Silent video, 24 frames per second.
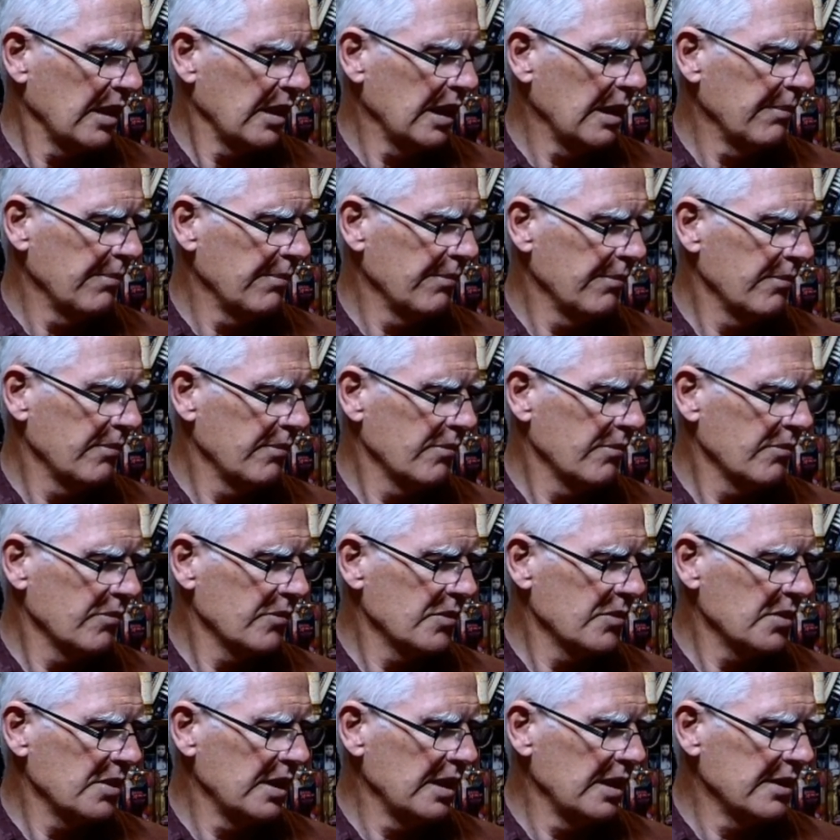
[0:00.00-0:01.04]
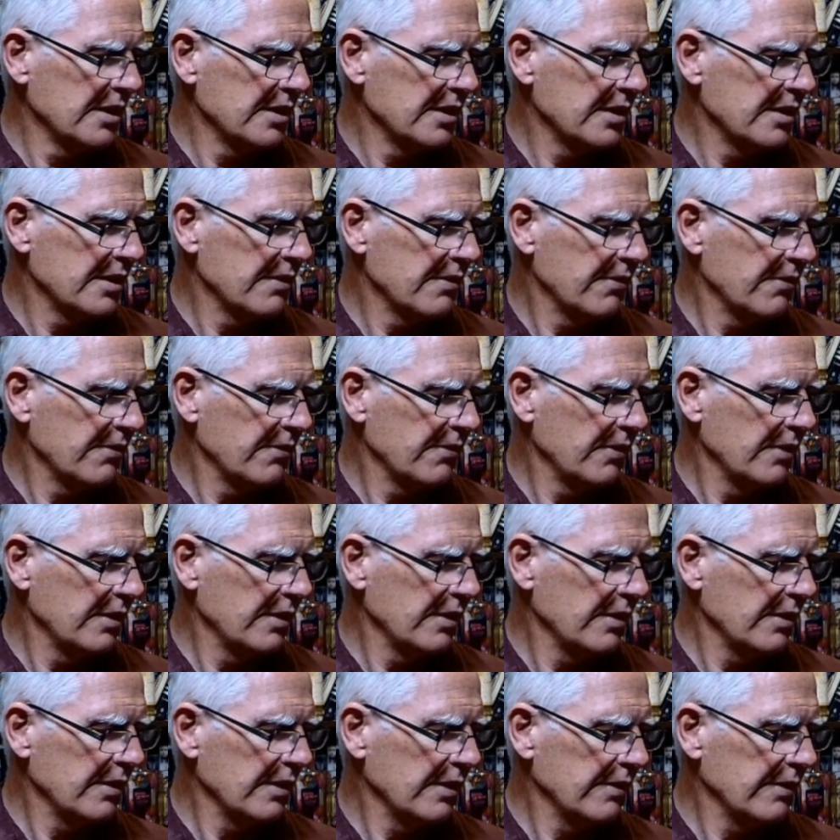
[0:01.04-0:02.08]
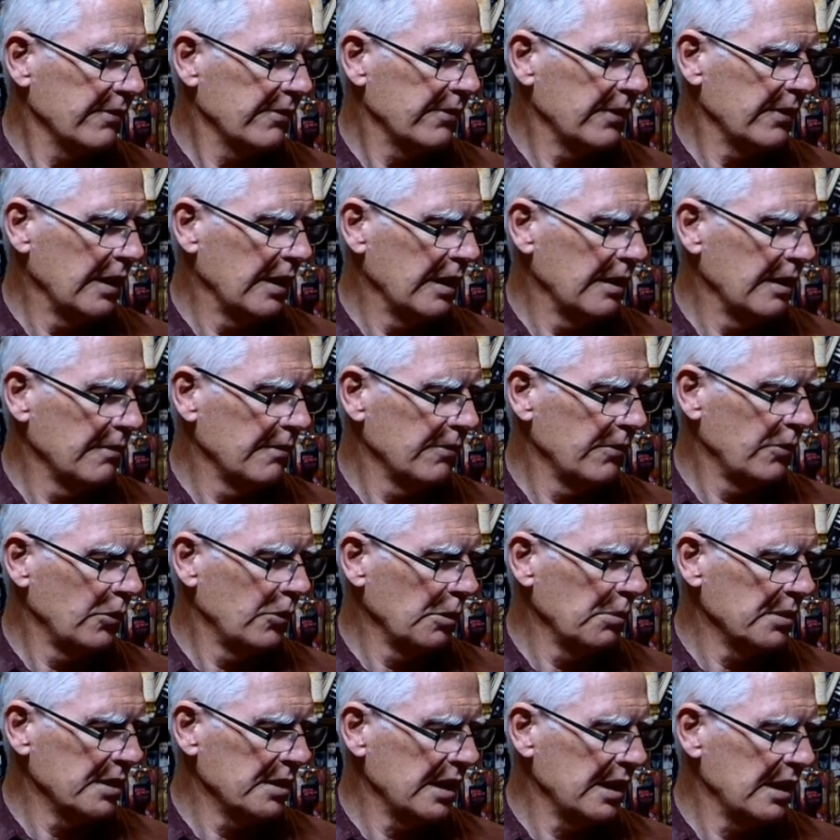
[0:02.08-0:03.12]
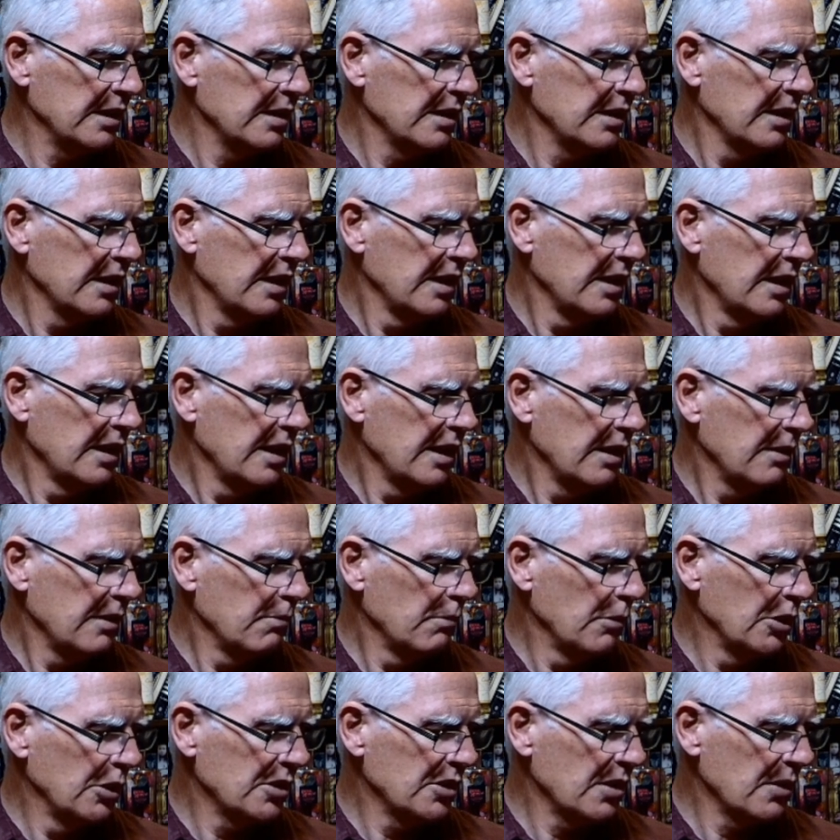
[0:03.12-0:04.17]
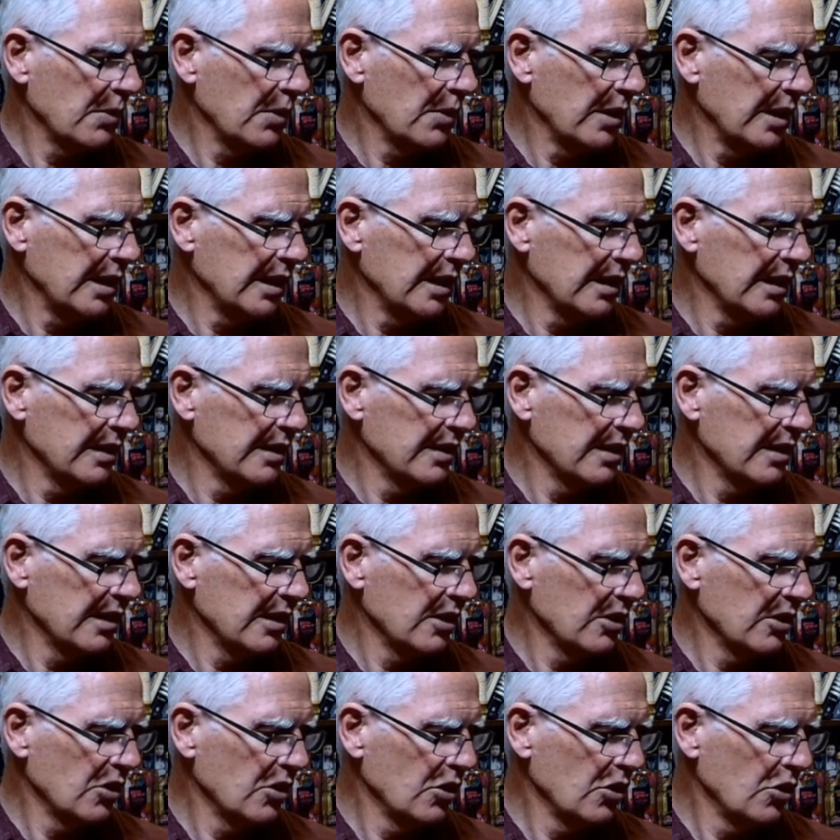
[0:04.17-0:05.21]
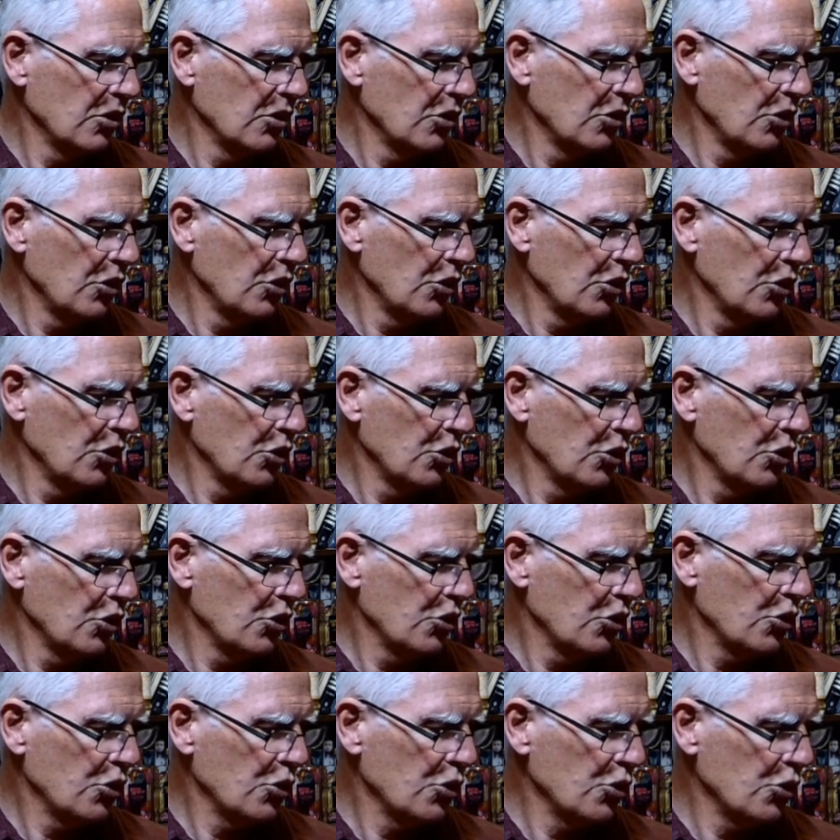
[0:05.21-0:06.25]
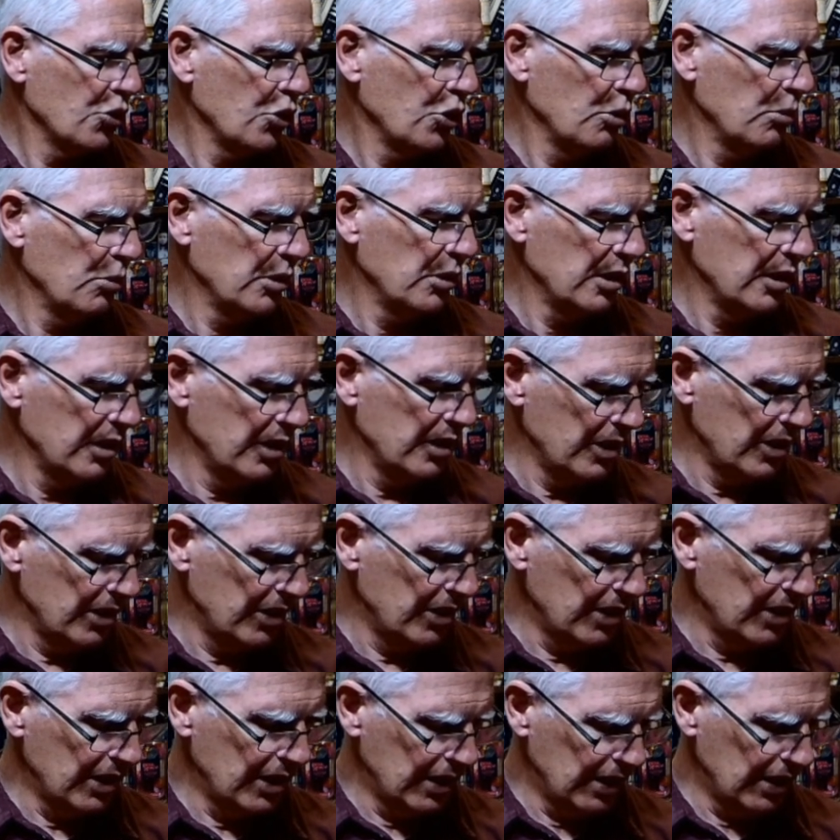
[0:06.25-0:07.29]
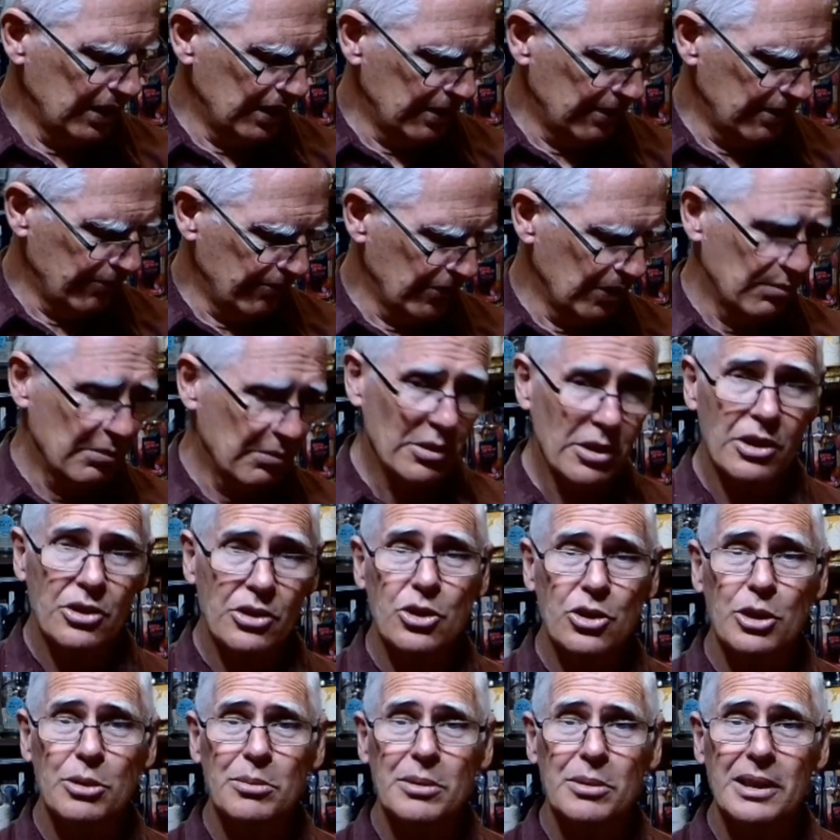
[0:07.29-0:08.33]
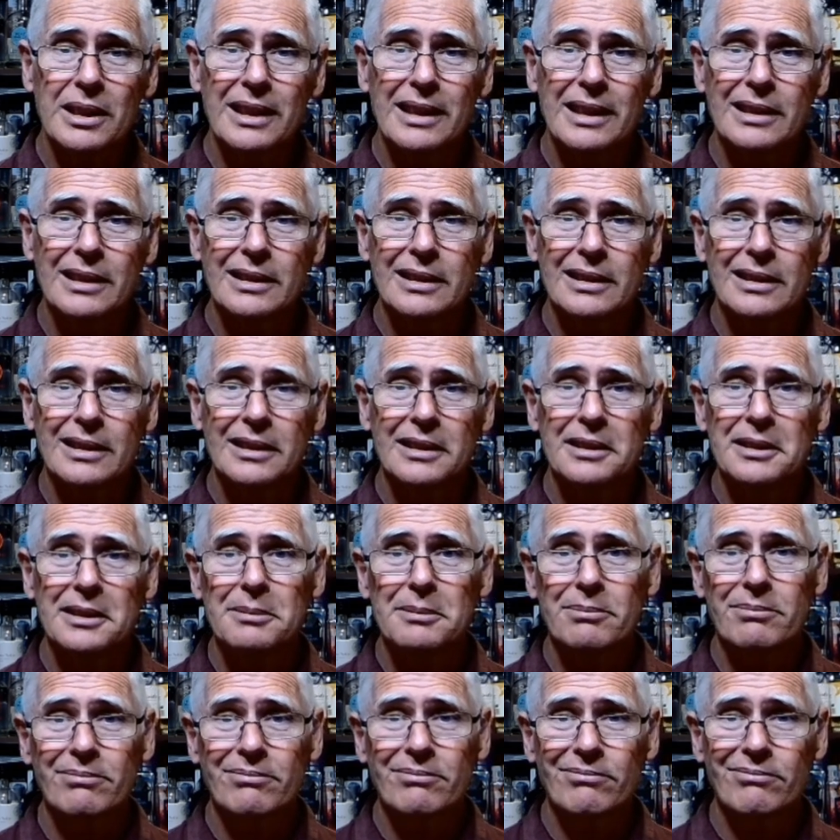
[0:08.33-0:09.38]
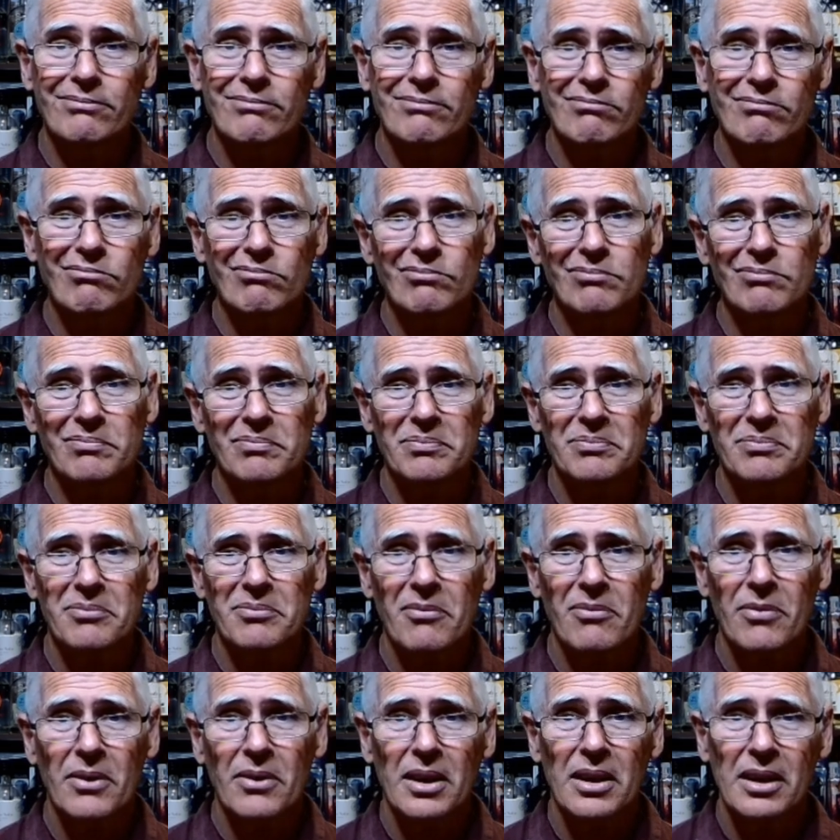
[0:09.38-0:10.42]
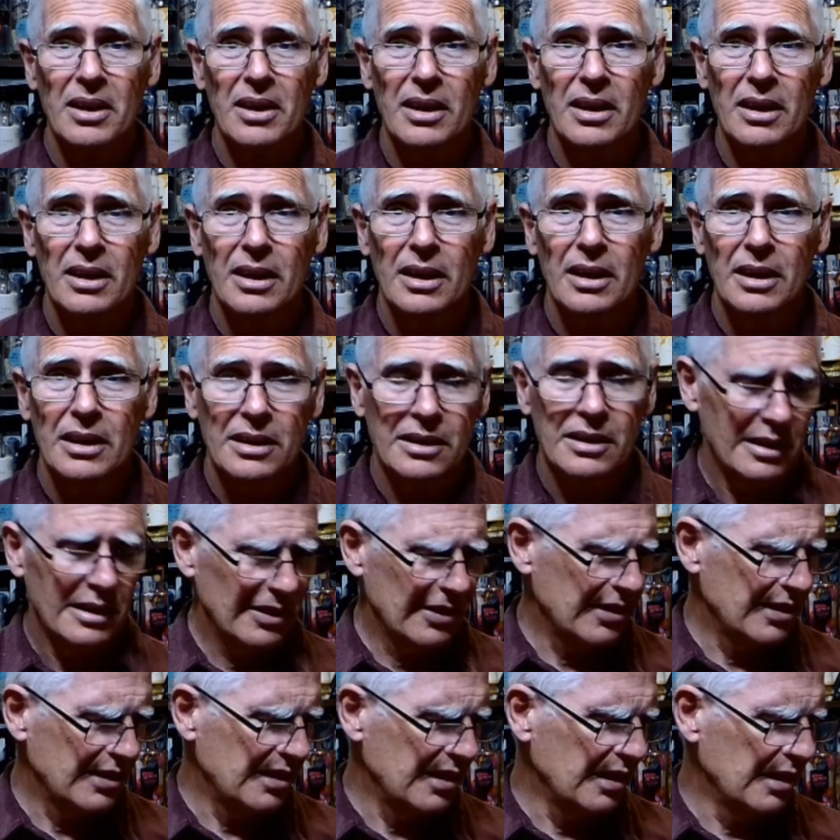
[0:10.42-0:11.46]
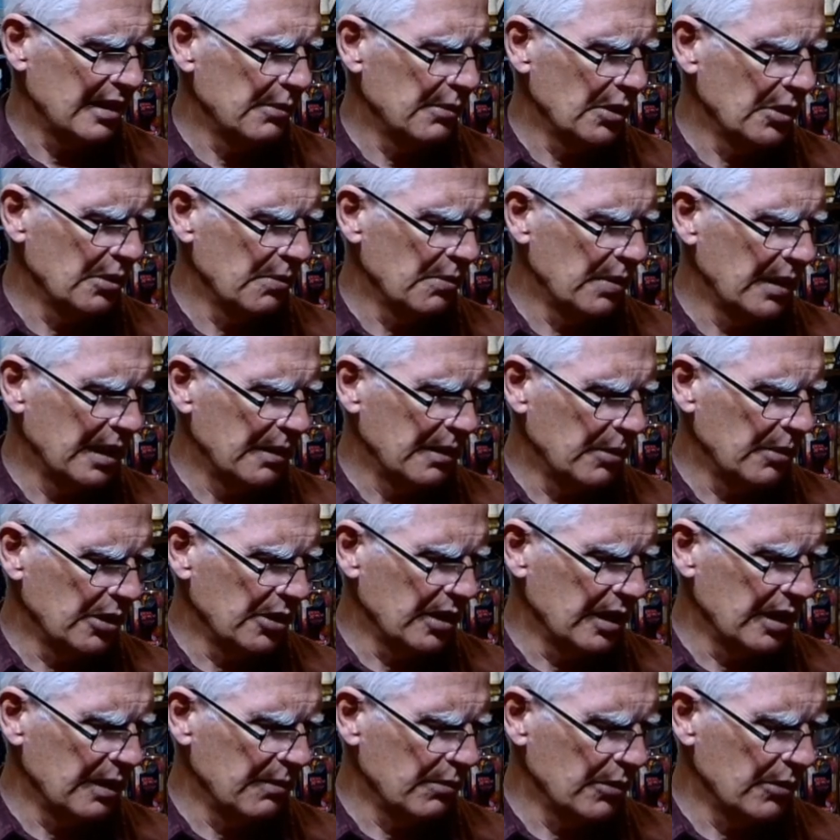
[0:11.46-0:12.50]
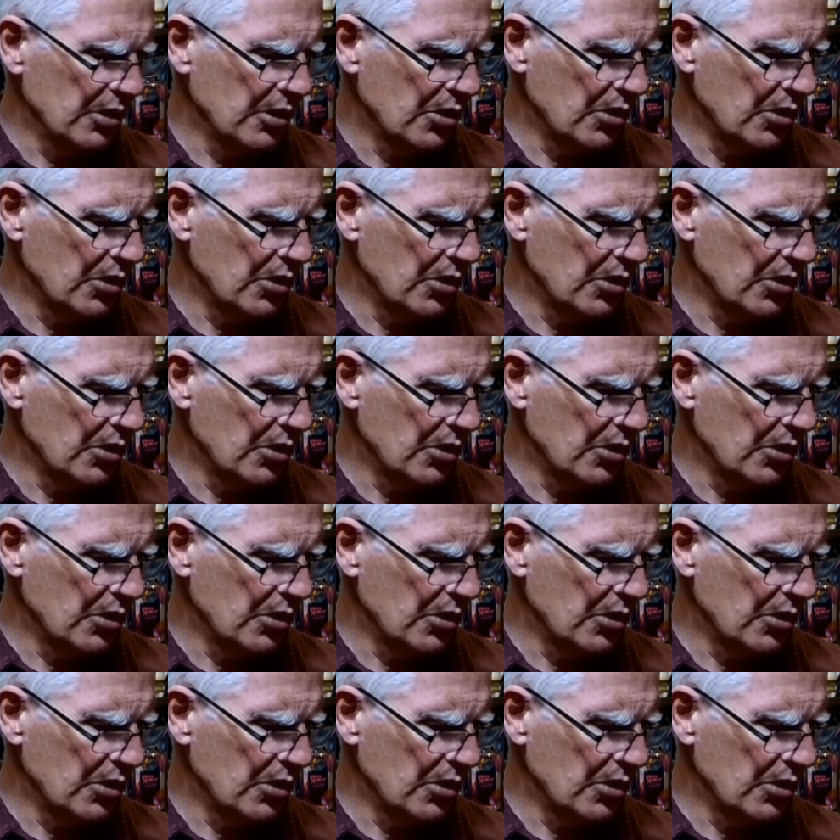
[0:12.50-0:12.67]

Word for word: Yep, it's um, 40%. Most of the writing is in German, um, and my German is. Mm, let's just say I'm not back my, at my